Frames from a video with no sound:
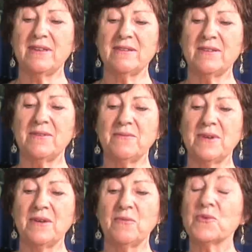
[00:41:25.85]
you know,
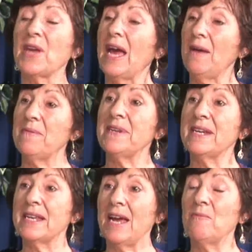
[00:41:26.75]
what's
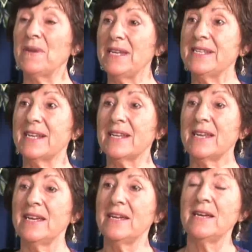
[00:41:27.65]
happening now politically,
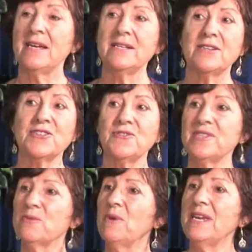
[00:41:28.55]
sure,
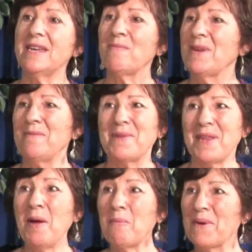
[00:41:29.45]
it's waking people
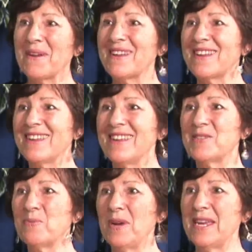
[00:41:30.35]
up.
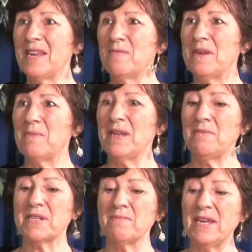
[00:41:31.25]
It's waking people up.
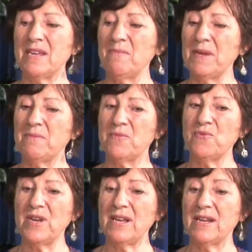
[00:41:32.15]
It's making people
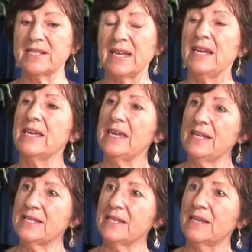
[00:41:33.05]
realize,
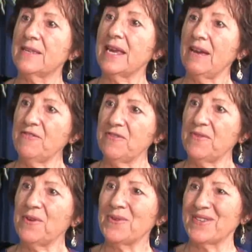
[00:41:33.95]
yes, they have to
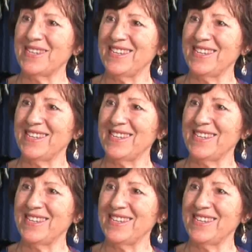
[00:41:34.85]
vote.